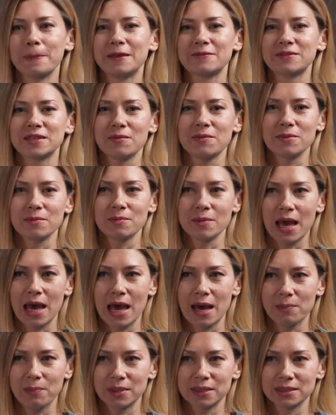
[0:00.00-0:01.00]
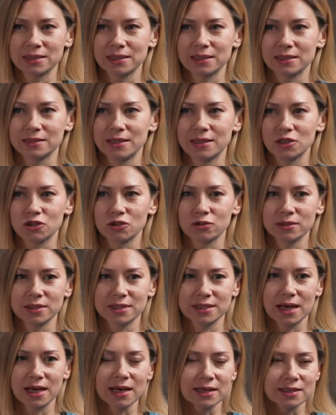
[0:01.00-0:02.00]
If something happens like natural
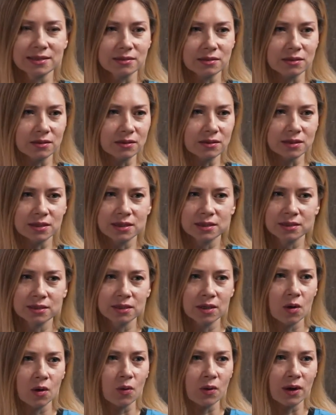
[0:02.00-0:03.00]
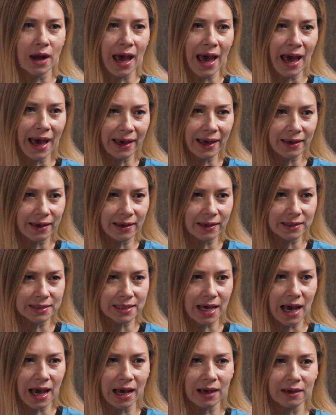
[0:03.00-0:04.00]
disasters or hacking
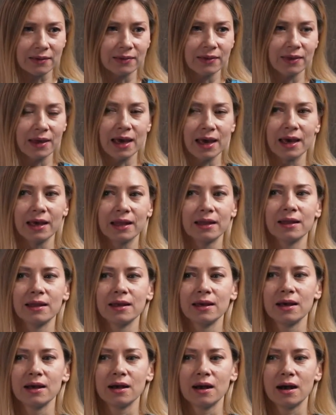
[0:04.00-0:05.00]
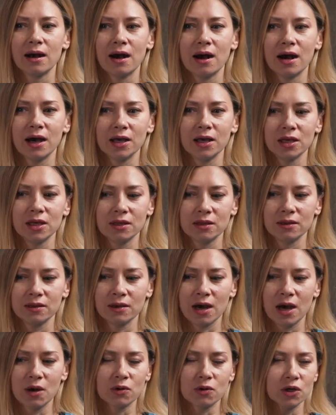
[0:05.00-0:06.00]
attacks, then
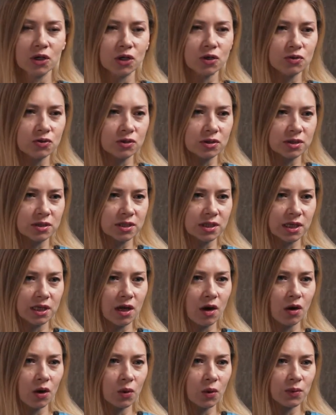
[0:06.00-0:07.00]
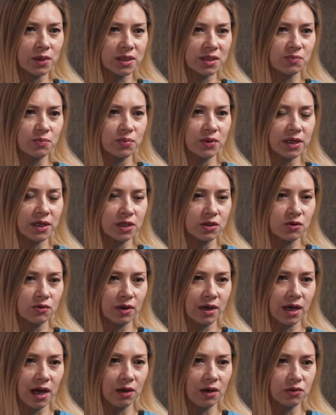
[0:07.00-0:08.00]
our users can always bring to
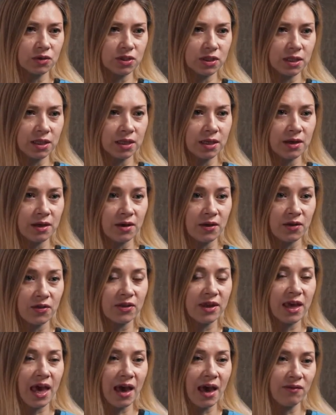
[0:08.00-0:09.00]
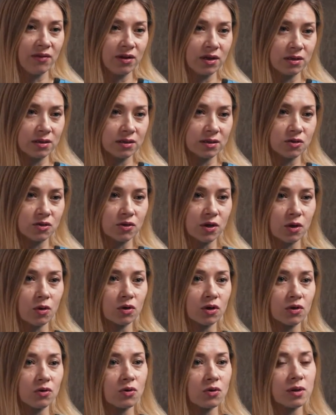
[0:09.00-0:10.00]
the county the evidence
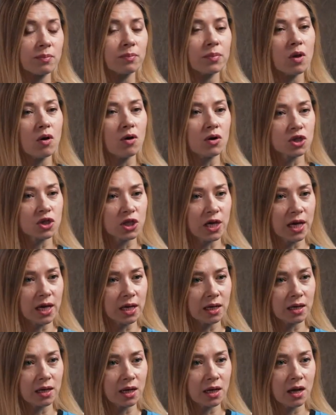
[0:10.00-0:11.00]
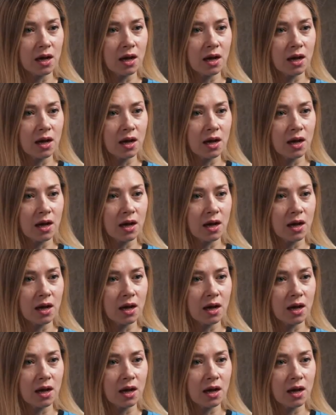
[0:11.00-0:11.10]
recorded on the blockchain,